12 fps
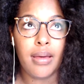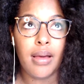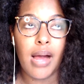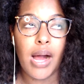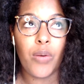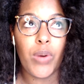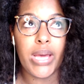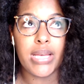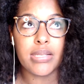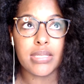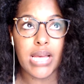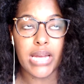
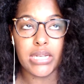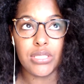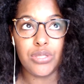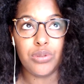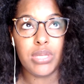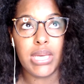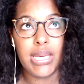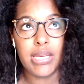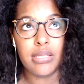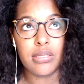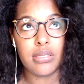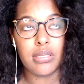always kind of do
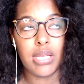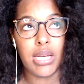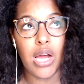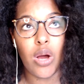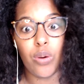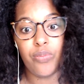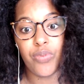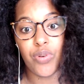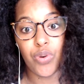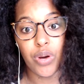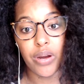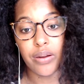things and hope
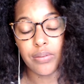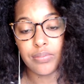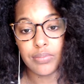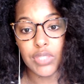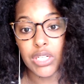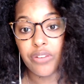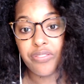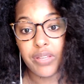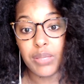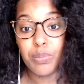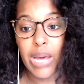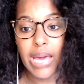for
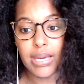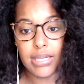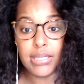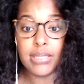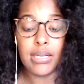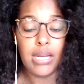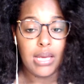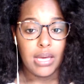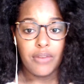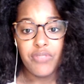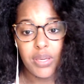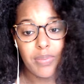feedback. And
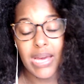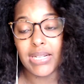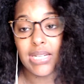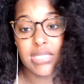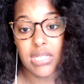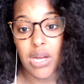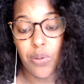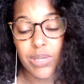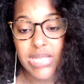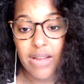feedback doesn't always have